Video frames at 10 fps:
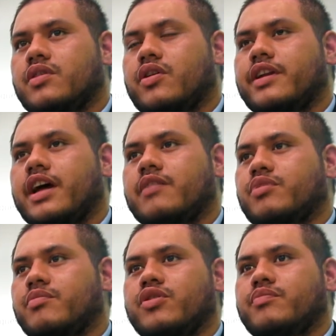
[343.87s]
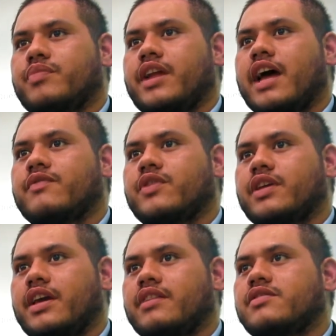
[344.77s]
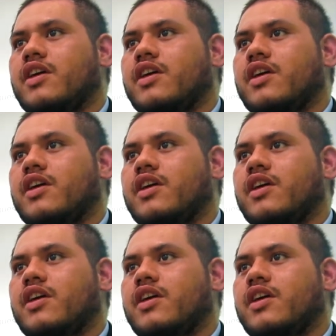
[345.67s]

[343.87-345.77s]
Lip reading: or not promote, but advocate,